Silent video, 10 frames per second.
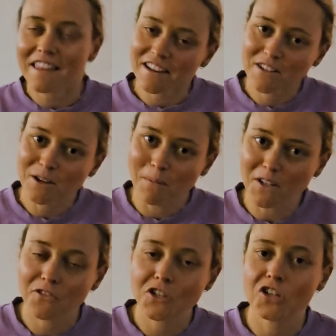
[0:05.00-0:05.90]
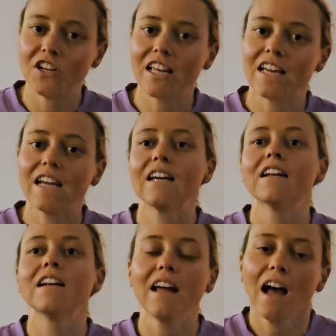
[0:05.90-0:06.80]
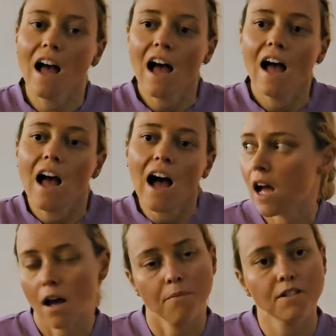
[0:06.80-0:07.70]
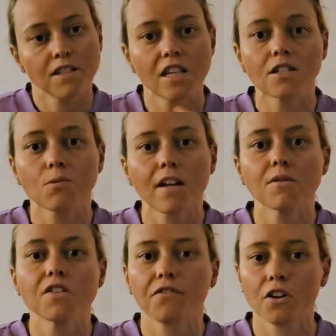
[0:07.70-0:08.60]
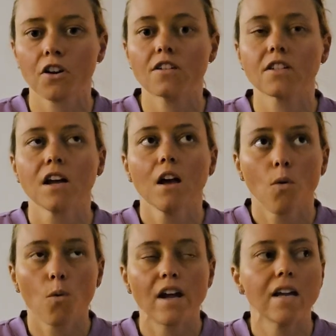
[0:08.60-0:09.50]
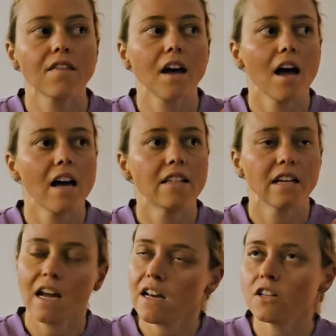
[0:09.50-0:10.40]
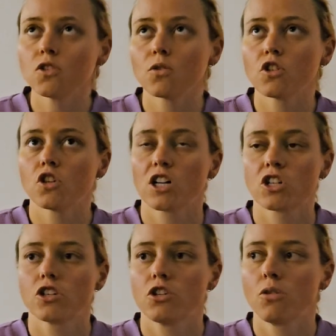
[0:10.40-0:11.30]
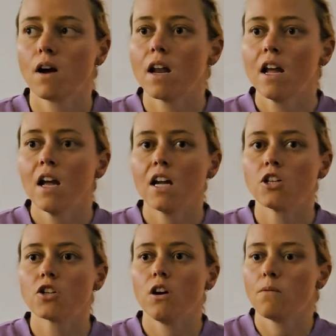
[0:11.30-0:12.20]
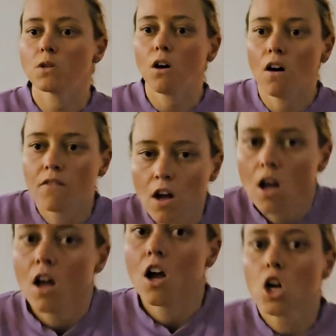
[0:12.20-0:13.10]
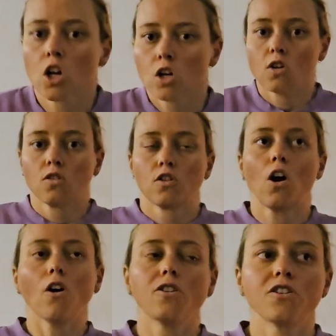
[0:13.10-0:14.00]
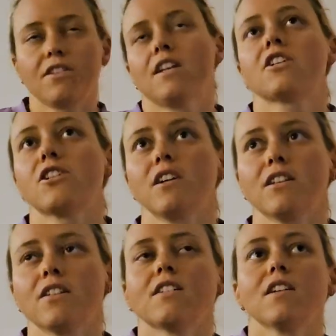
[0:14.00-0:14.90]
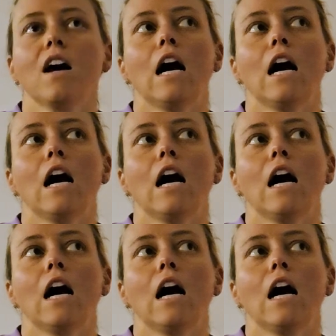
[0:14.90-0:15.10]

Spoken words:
Thank you so much for tuning in. This week was the first week that has any sort of structure to it in terms of coached sessions